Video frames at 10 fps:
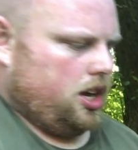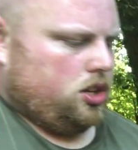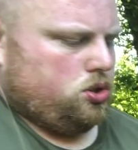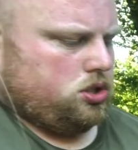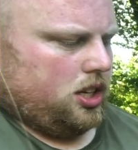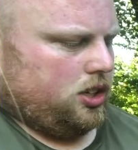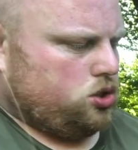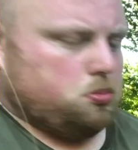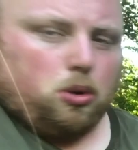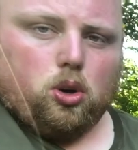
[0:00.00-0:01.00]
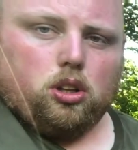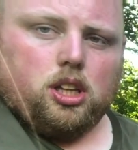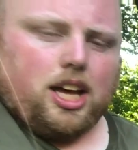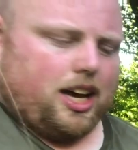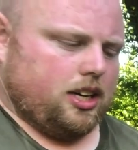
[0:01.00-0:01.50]
Just a little small
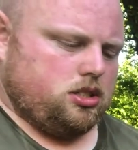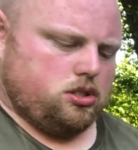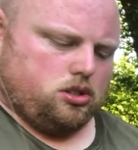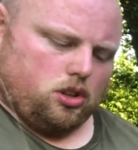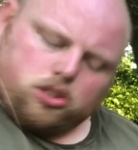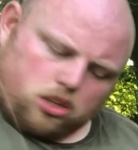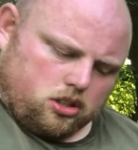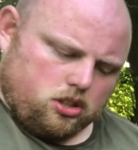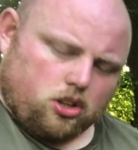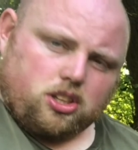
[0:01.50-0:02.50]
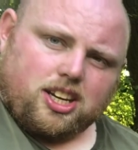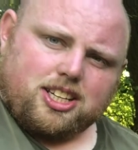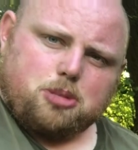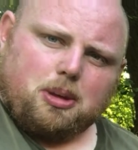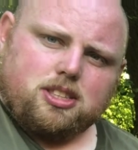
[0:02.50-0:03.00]
axe, nothing
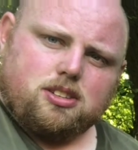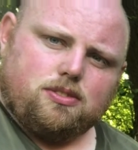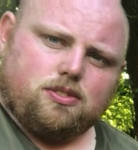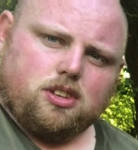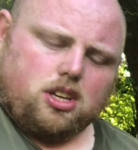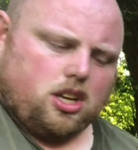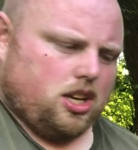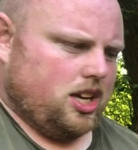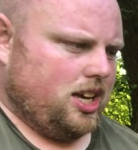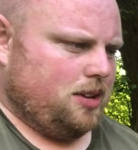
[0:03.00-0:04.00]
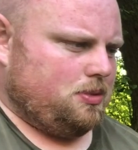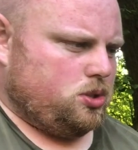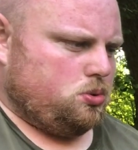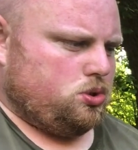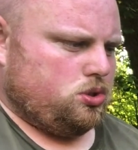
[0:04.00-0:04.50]
expensive. This
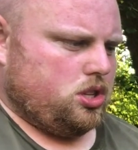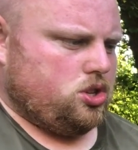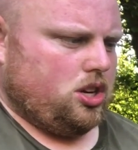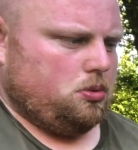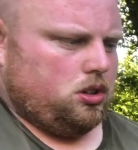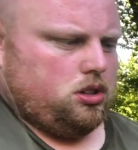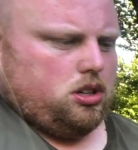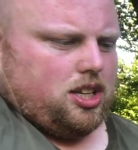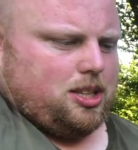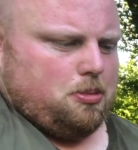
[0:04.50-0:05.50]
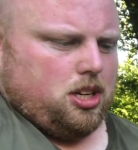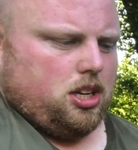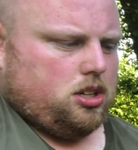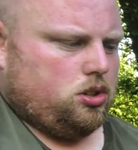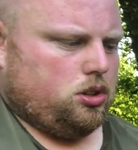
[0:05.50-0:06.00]
was just the cheap one. At the minute, I
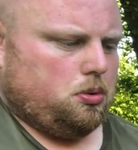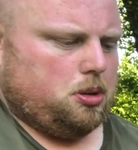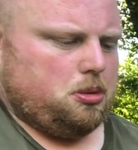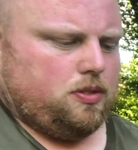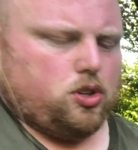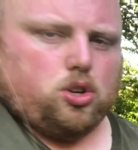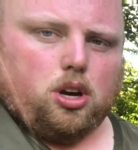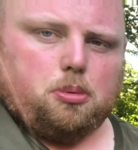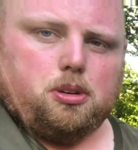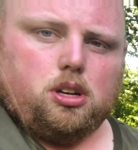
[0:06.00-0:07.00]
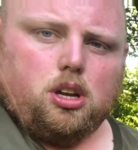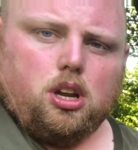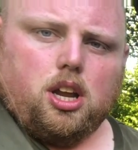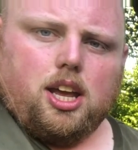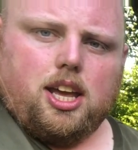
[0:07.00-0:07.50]
could do with a bit of a sharpen.
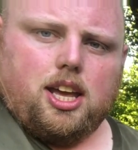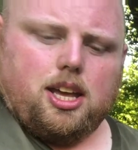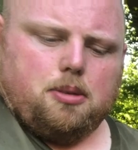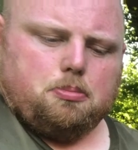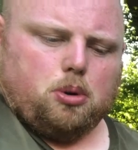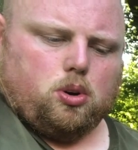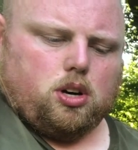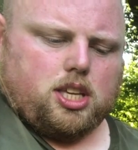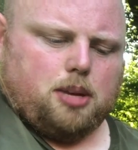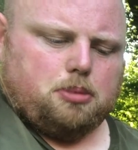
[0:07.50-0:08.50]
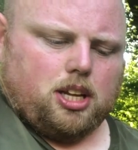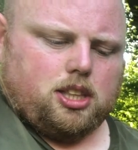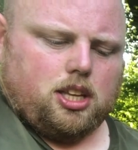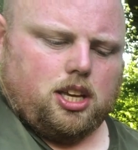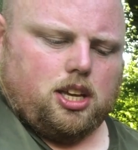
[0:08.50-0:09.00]
But I keep that
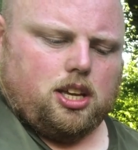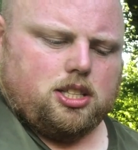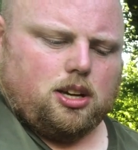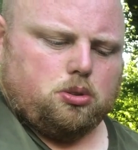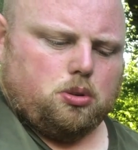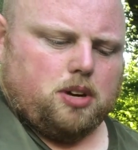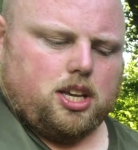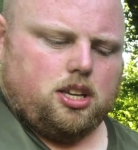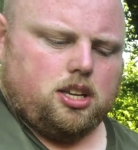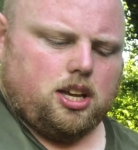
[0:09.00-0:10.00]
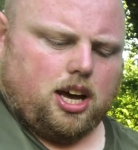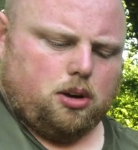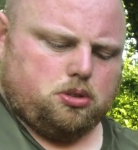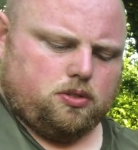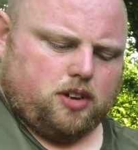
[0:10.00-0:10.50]
there. It's out of way,
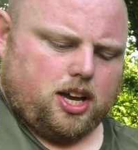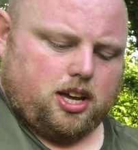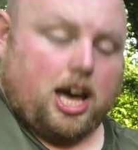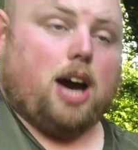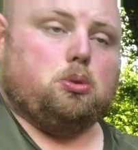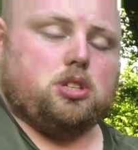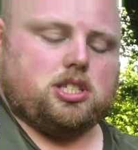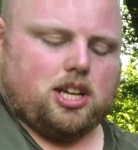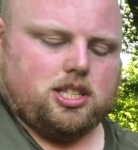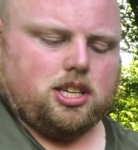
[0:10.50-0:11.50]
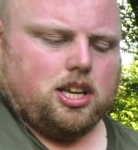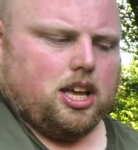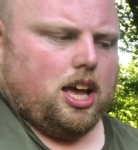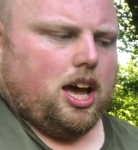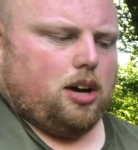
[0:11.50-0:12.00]
out of sight,
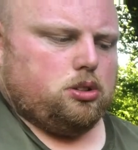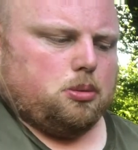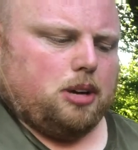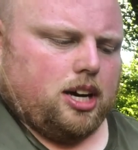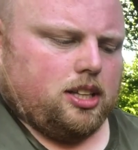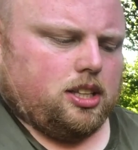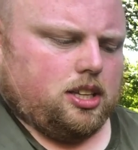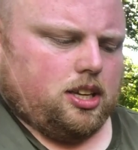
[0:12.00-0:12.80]
out of mind.